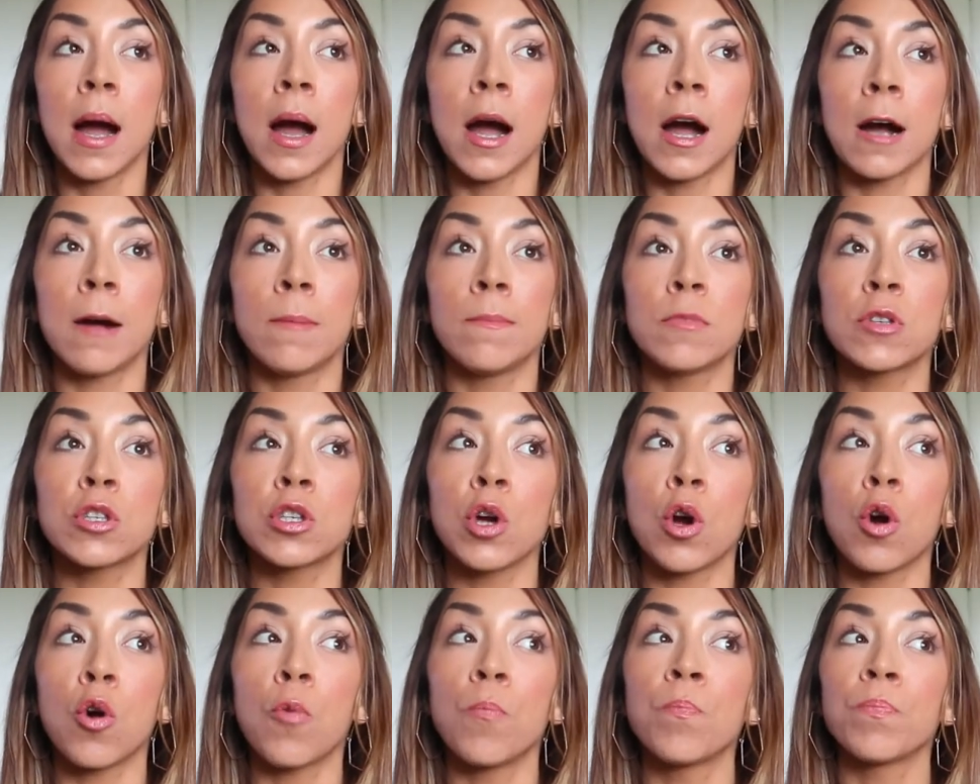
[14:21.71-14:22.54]
Um,
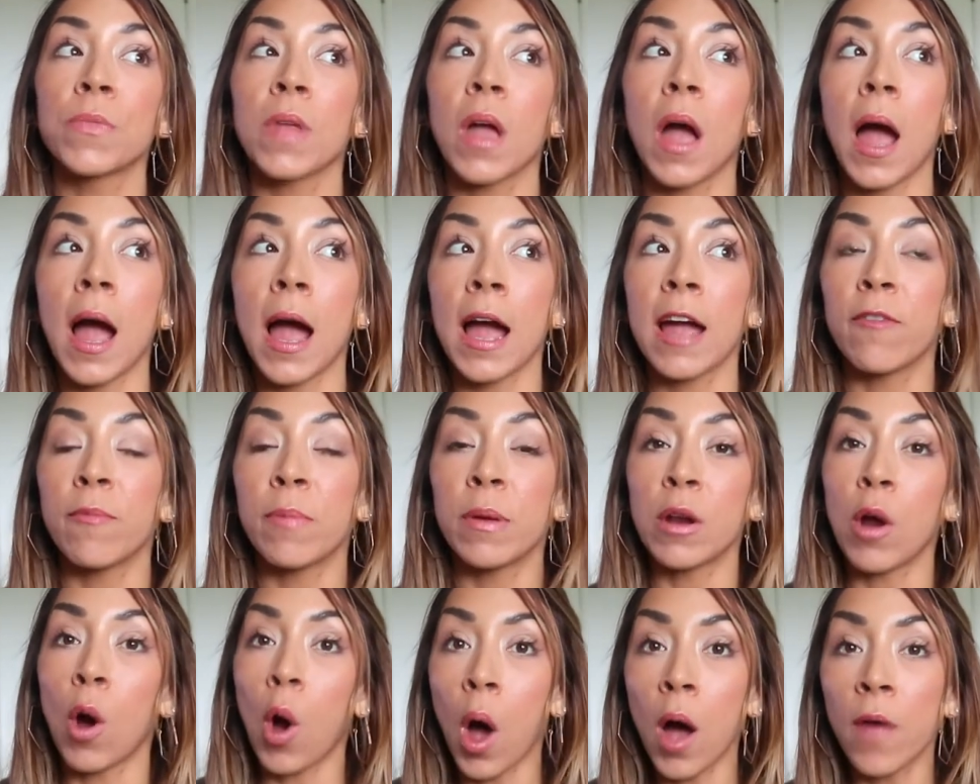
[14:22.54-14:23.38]
so I've
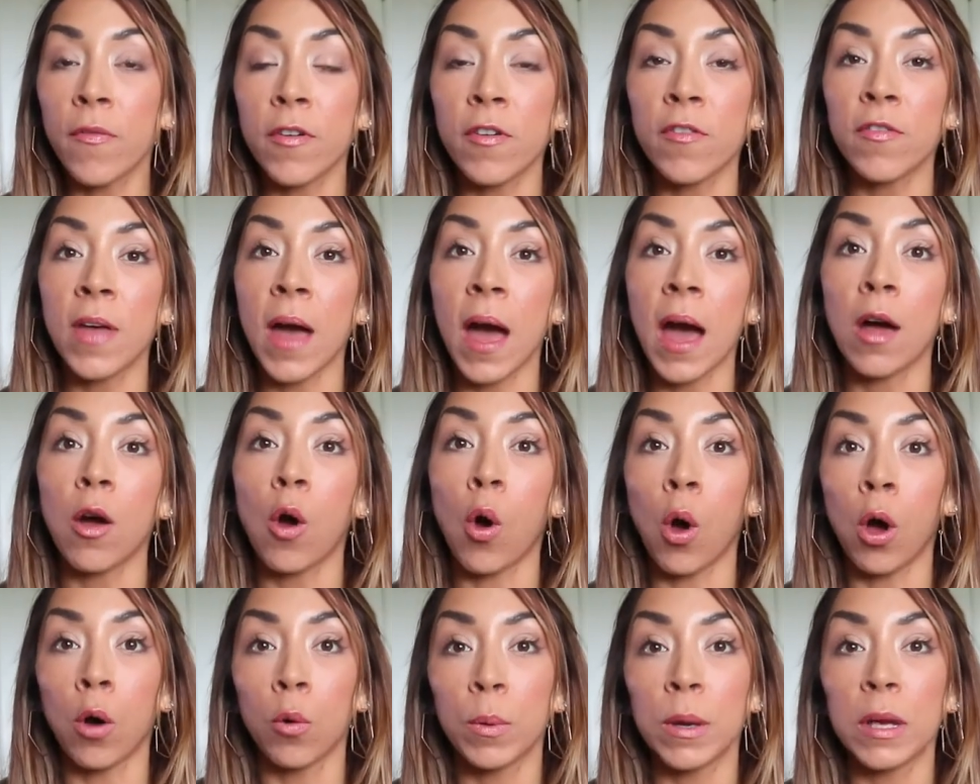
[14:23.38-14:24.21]
been off of that
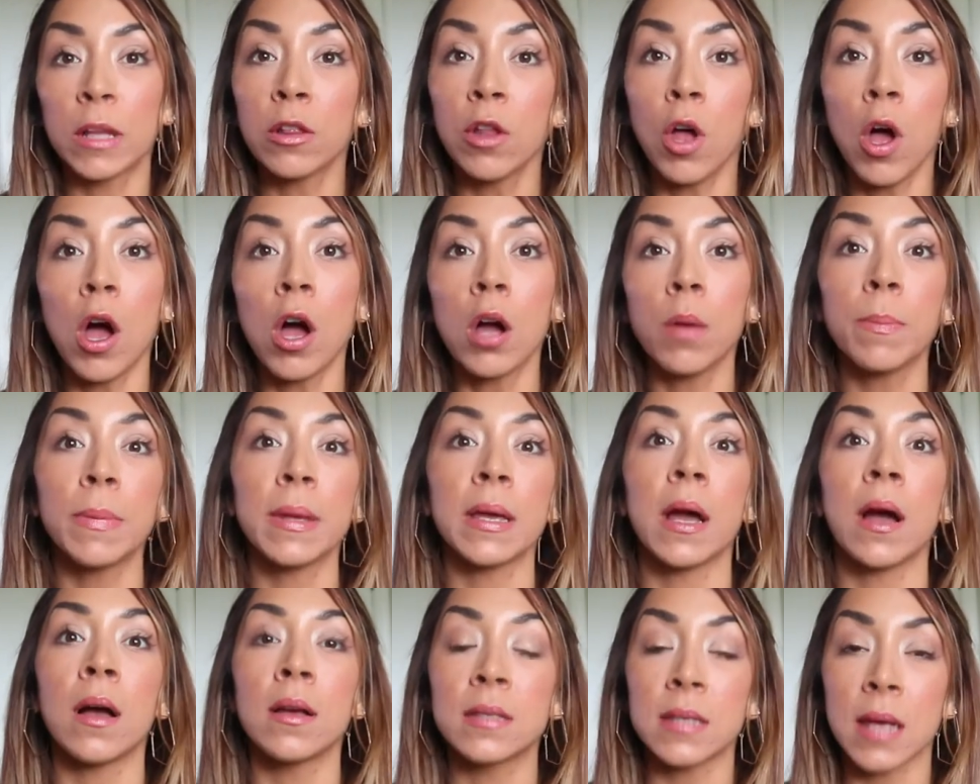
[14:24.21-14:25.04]
all week long
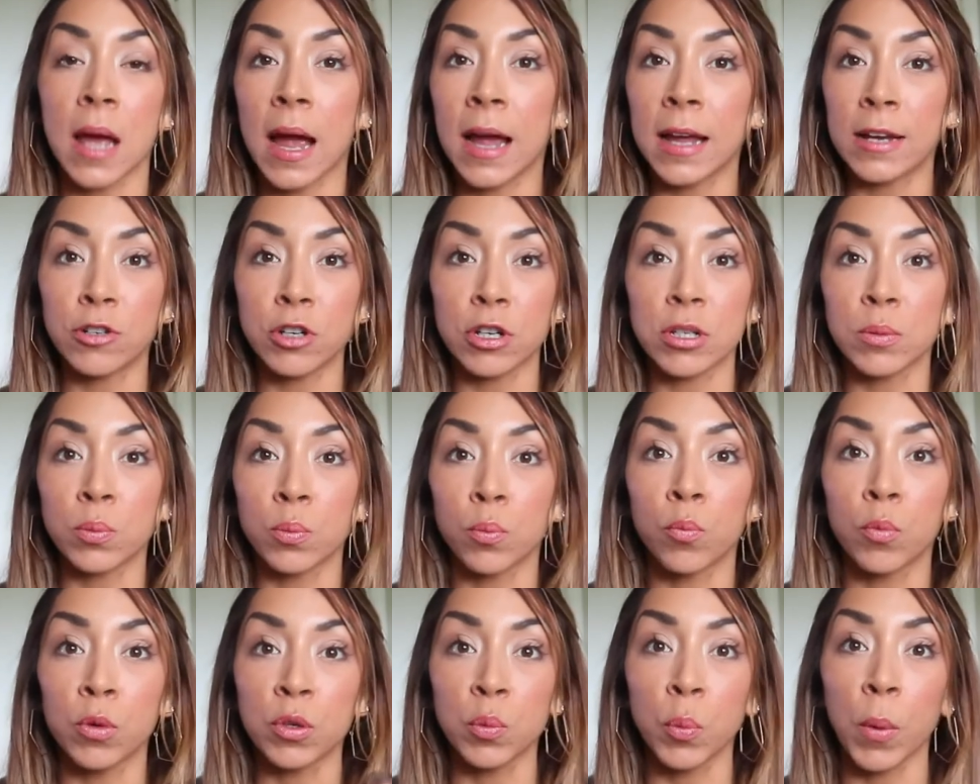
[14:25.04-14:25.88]
because I just
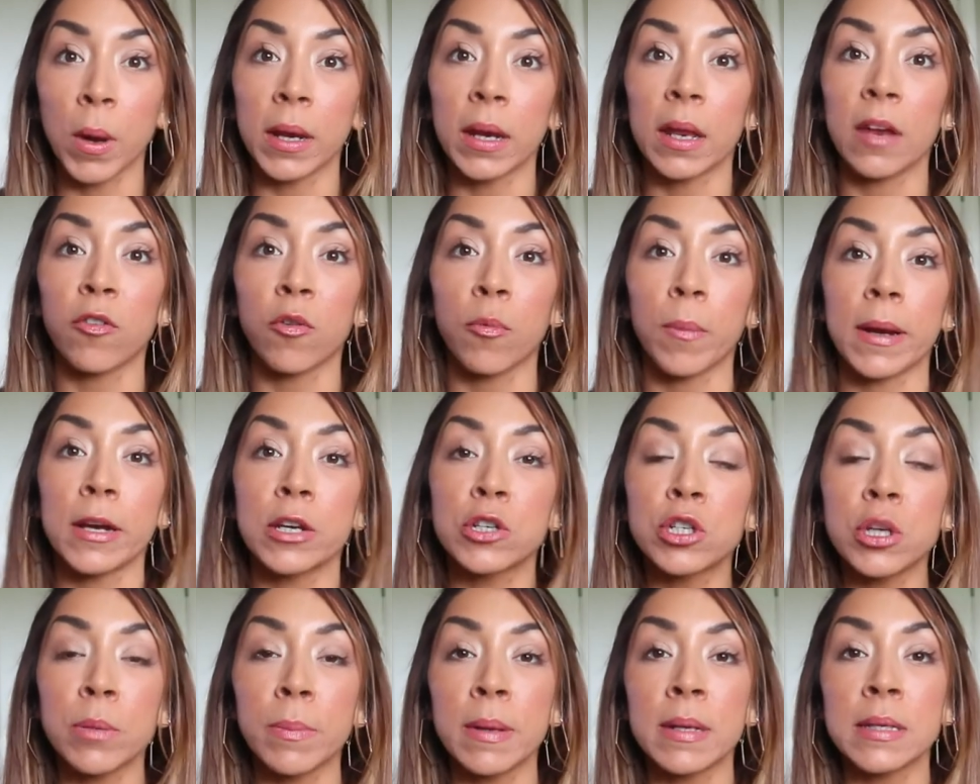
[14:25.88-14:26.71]
was waiting for my
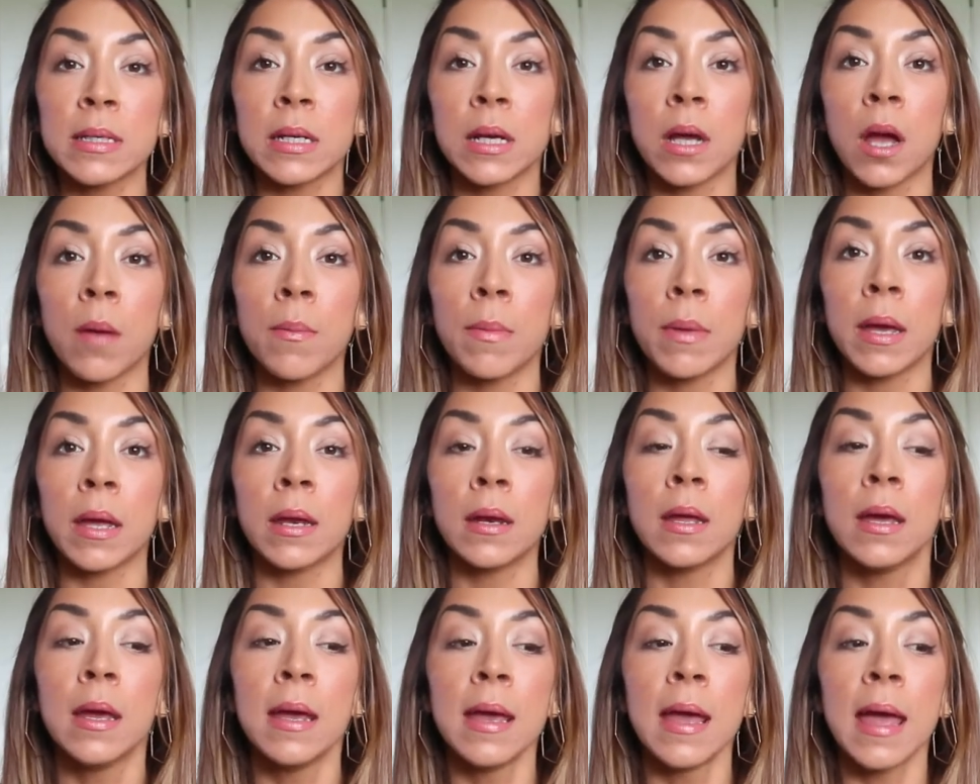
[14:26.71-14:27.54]
shipment to come
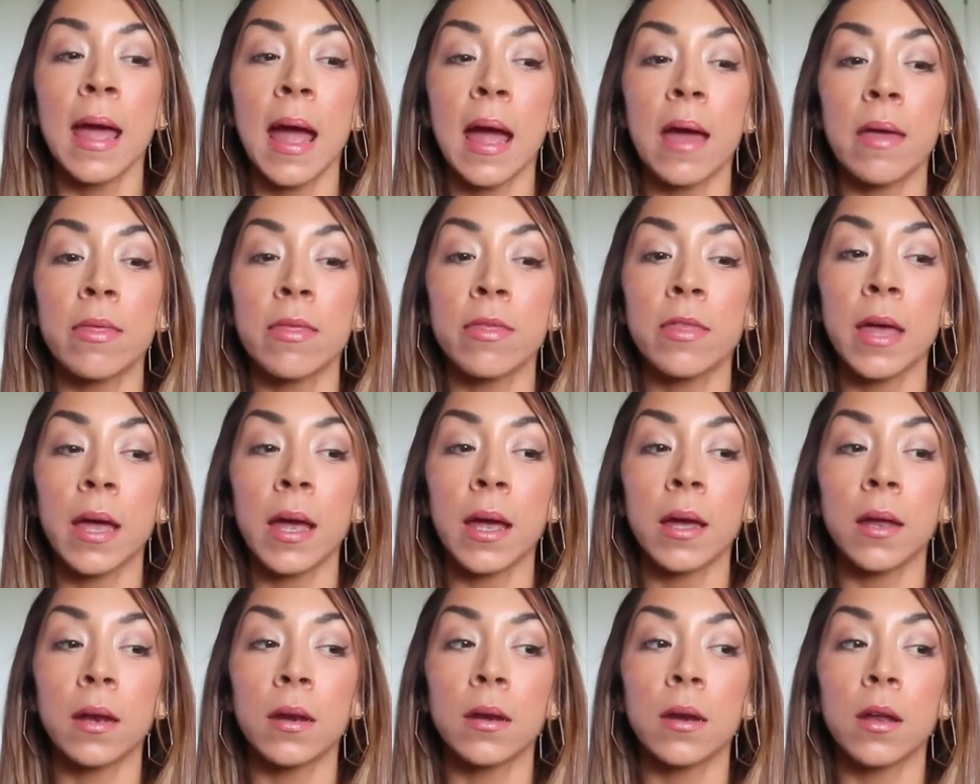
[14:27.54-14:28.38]
in. And
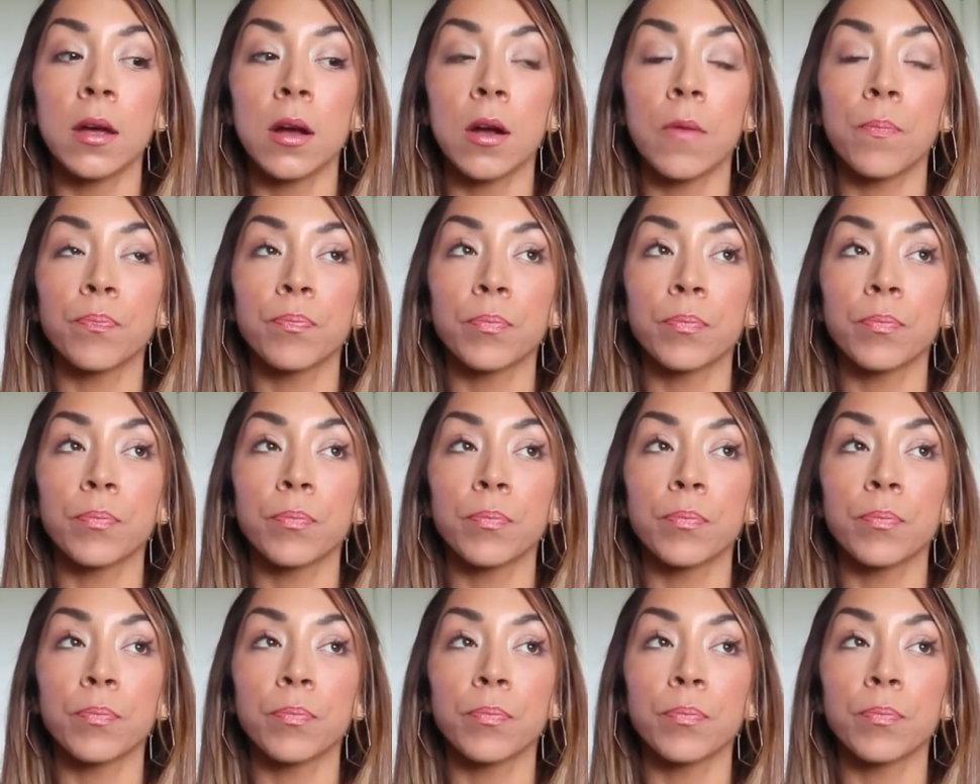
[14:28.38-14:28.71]
then